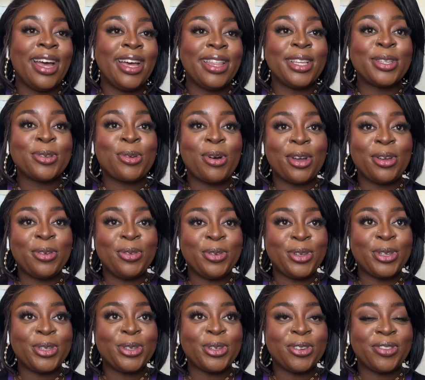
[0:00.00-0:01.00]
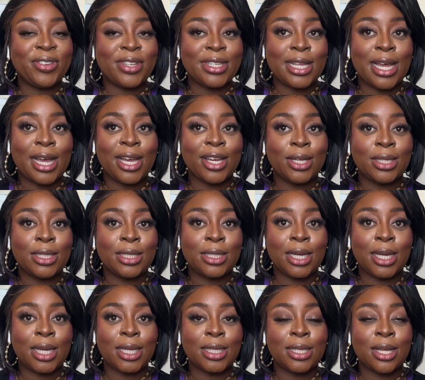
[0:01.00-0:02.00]
there's quite a few stories that I could
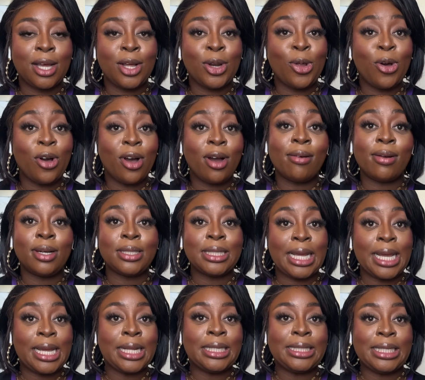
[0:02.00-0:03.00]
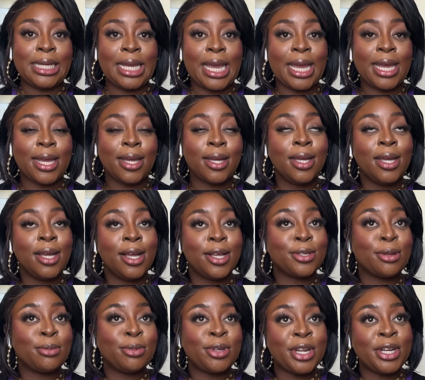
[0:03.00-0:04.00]
share. A lot are under NDA,
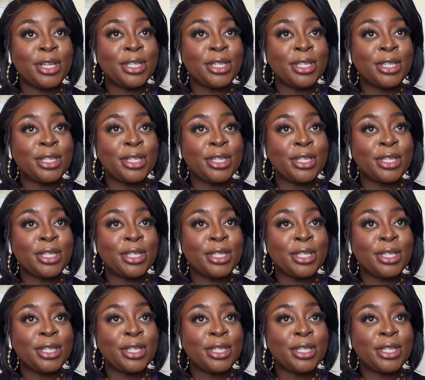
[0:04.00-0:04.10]
so I'm trying to